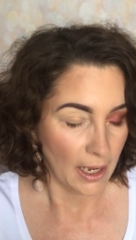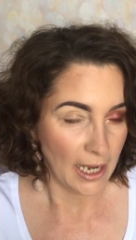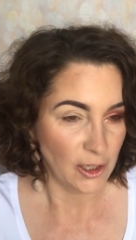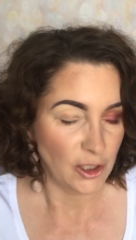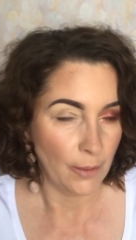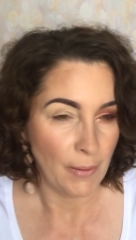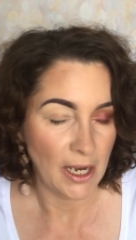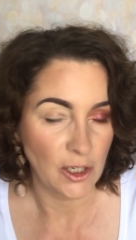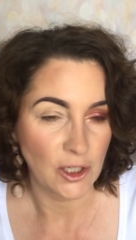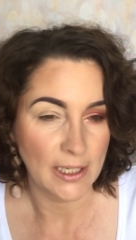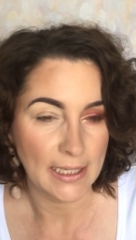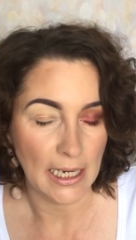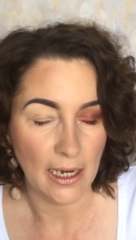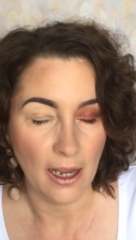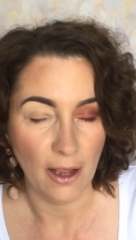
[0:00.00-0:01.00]
as she
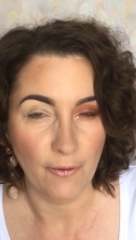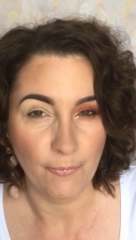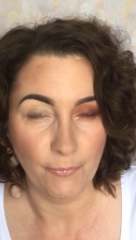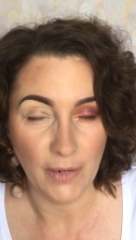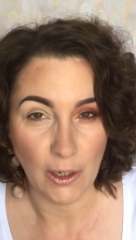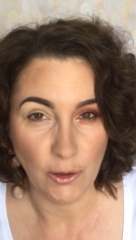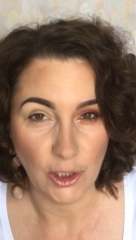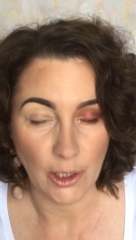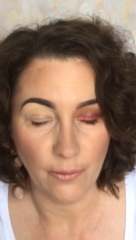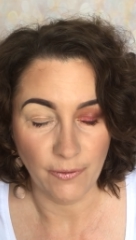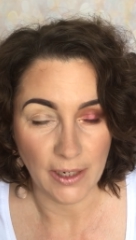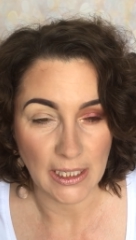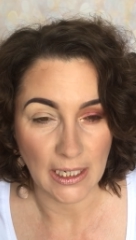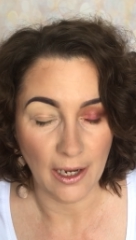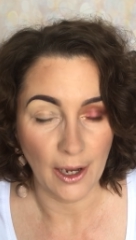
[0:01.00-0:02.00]
mentions in her YouTube
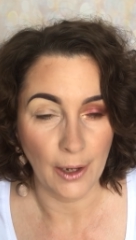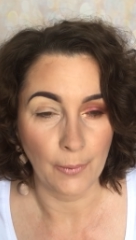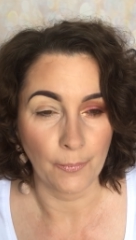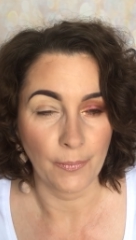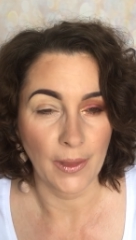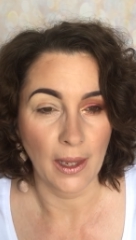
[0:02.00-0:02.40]
video,